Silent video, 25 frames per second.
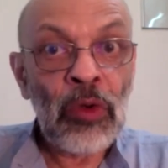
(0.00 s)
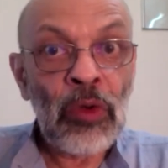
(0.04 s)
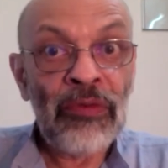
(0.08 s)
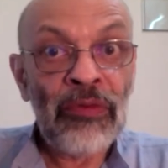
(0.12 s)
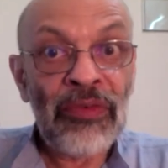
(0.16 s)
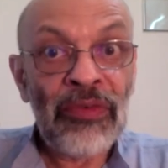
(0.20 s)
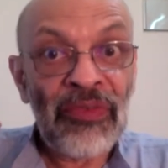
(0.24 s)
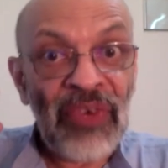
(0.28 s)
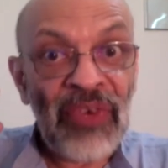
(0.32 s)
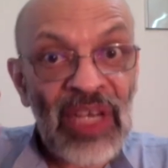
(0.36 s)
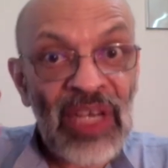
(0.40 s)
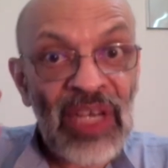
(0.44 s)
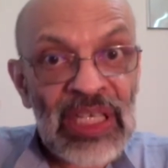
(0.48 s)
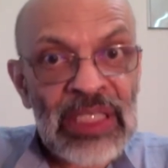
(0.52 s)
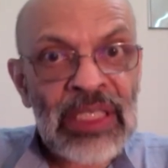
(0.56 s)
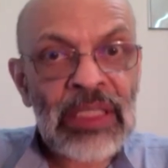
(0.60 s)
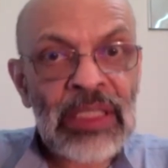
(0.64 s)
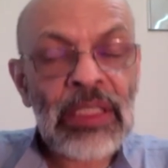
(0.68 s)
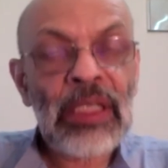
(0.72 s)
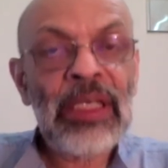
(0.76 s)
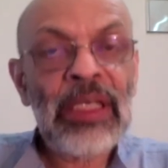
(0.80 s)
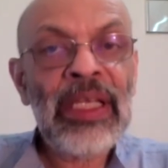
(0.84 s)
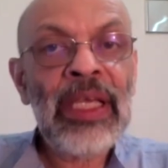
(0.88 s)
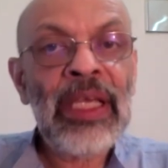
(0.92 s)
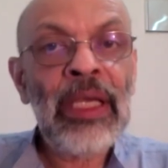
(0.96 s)

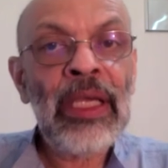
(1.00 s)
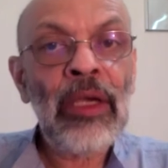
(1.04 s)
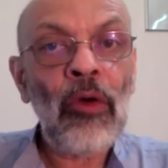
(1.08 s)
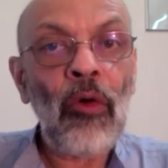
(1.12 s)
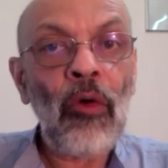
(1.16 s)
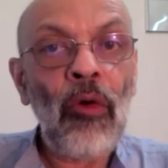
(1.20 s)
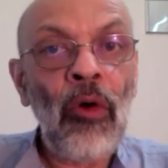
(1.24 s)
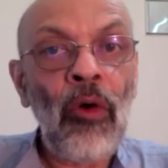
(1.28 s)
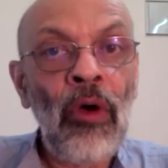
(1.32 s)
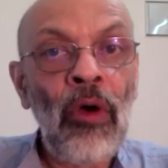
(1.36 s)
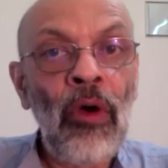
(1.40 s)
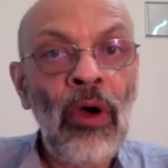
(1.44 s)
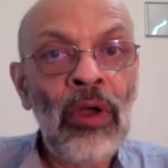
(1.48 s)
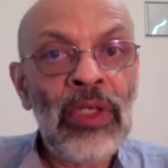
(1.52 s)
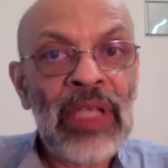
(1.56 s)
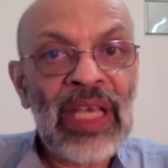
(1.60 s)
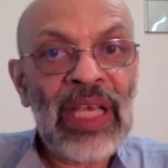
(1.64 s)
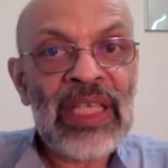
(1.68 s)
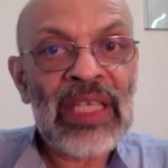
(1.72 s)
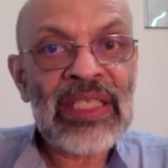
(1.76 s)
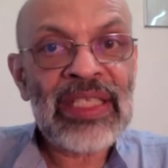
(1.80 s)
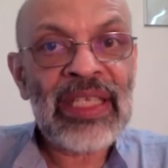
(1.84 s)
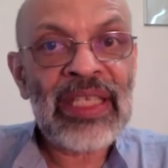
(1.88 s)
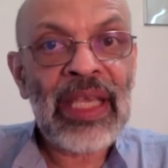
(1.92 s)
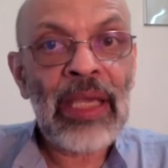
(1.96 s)
firstly on
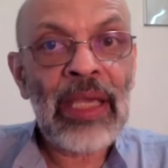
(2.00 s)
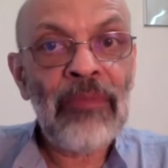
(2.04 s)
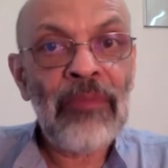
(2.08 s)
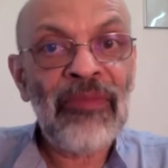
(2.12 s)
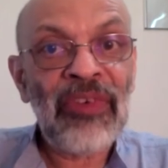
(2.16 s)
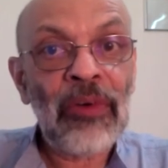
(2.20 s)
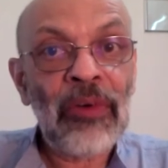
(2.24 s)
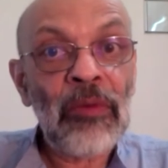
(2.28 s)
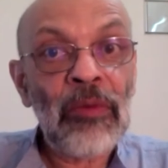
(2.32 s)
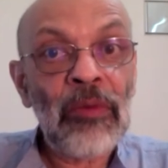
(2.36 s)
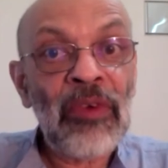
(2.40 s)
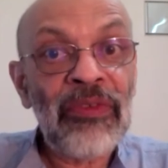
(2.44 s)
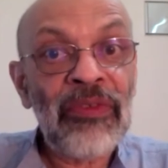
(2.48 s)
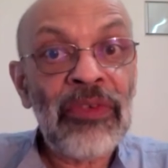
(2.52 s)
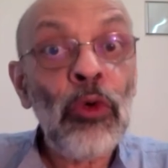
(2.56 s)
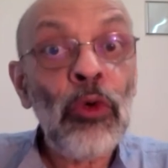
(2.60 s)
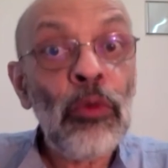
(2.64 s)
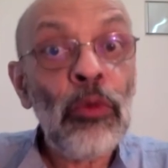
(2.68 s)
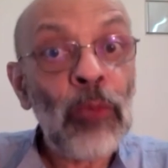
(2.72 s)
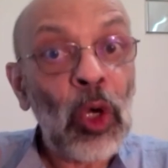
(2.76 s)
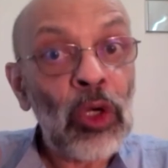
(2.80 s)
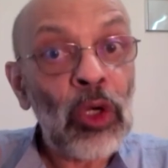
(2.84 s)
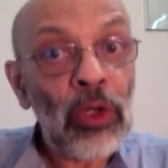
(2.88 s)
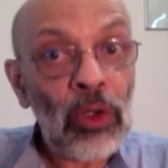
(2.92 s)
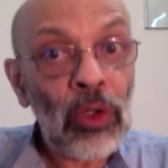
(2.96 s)
escape from a few
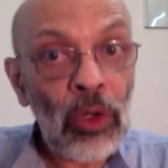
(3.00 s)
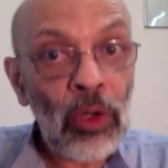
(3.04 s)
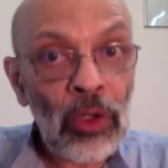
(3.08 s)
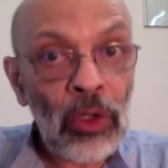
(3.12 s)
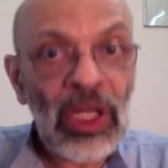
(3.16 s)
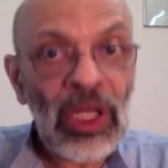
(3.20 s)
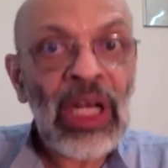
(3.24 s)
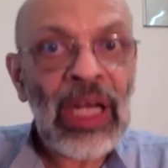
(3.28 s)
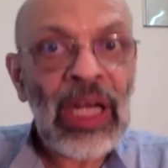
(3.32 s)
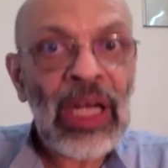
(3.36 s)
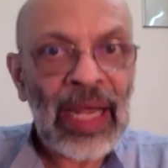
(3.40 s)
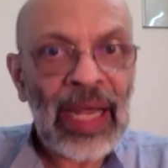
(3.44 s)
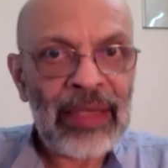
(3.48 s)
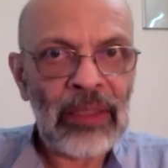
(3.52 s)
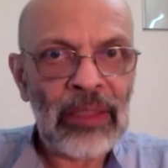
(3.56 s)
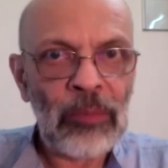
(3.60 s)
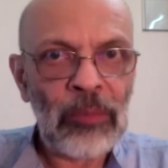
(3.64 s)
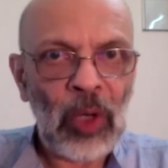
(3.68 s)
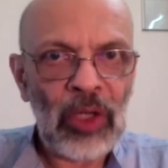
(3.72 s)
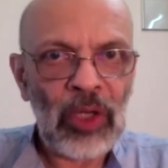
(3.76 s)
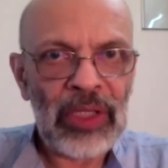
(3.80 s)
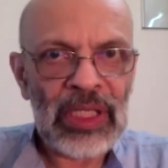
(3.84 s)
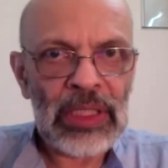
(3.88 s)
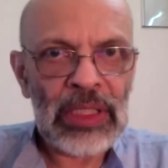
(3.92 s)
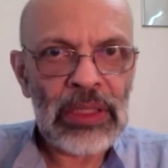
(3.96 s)
monoclonal
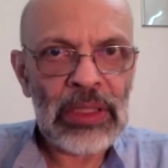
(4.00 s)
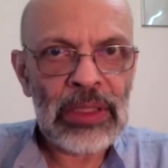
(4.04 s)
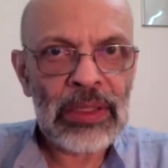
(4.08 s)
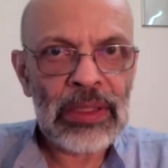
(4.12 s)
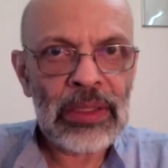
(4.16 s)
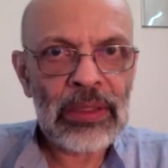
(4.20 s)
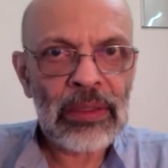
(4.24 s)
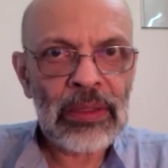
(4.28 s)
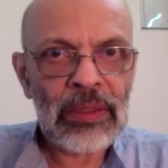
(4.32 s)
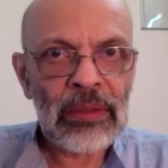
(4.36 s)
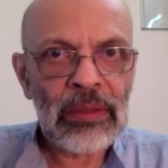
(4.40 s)
antibodies.